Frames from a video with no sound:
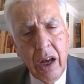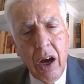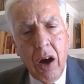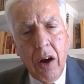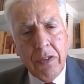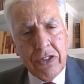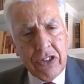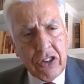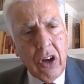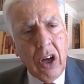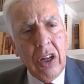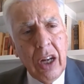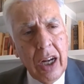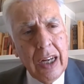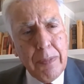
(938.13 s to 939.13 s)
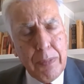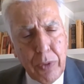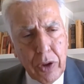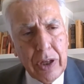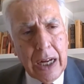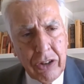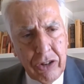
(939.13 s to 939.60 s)
of scholarly
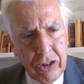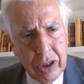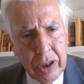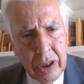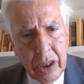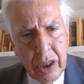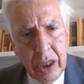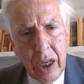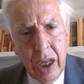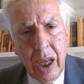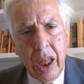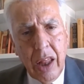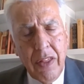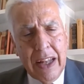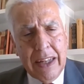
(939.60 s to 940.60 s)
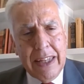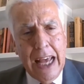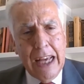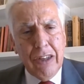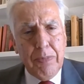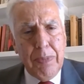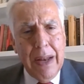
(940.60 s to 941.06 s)
production that
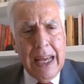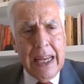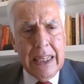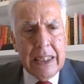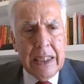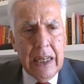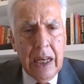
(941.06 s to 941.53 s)
takes place,